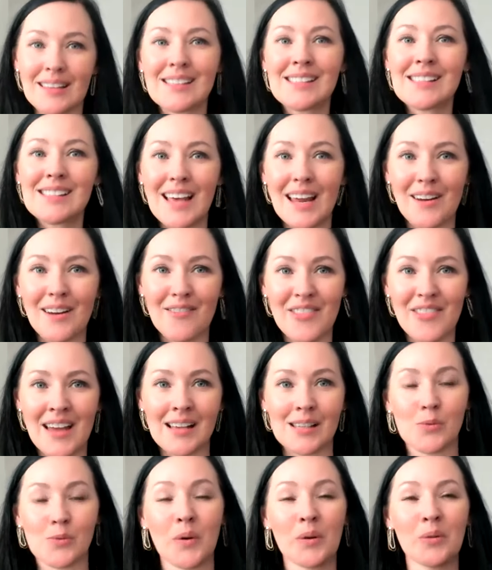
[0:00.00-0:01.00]
this set of
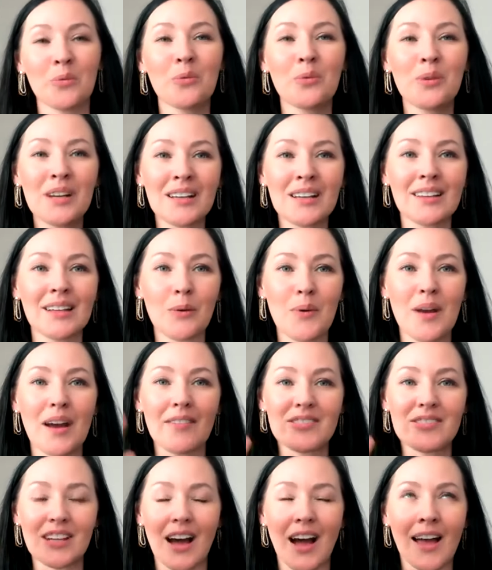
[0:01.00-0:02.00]
things when really we
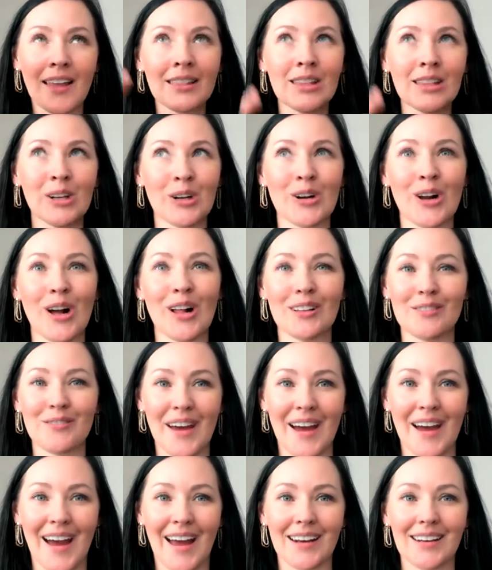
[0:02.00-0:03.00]
have to unlearn all of
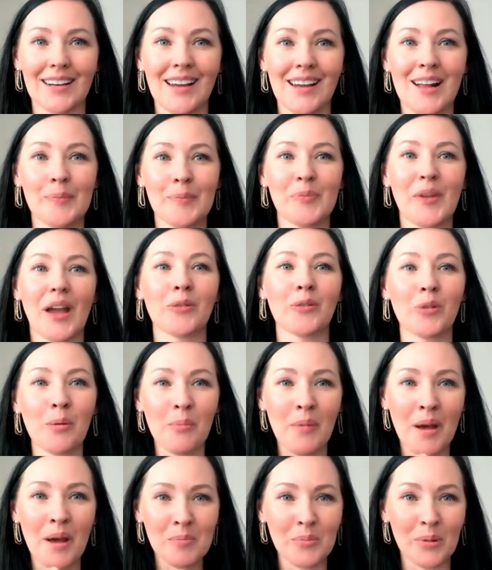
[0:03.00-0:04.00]
that and
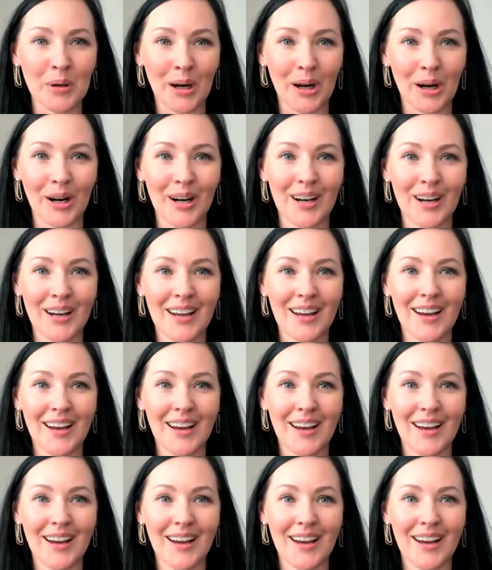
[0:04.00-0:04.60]
remember